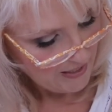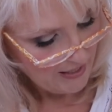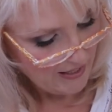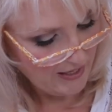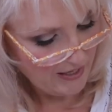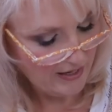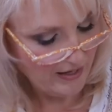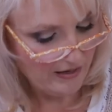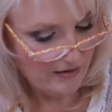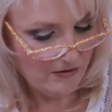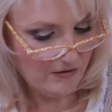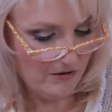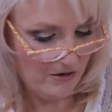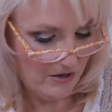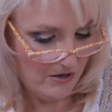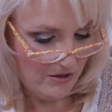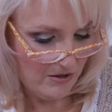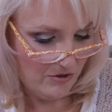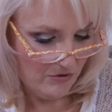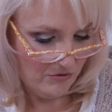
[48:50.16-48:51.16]
and
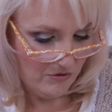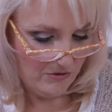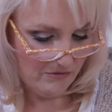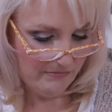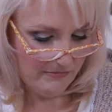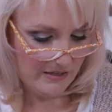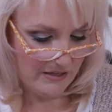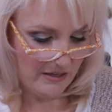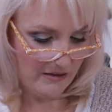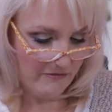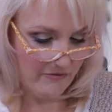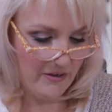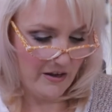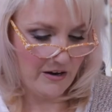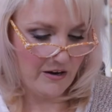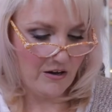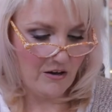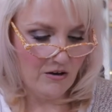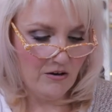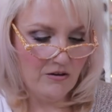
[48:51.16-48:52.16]
I thought I'm going to give that
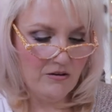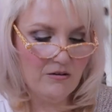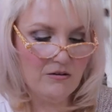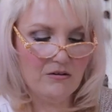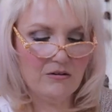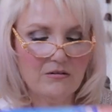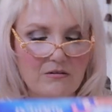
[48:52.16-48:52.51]
a go.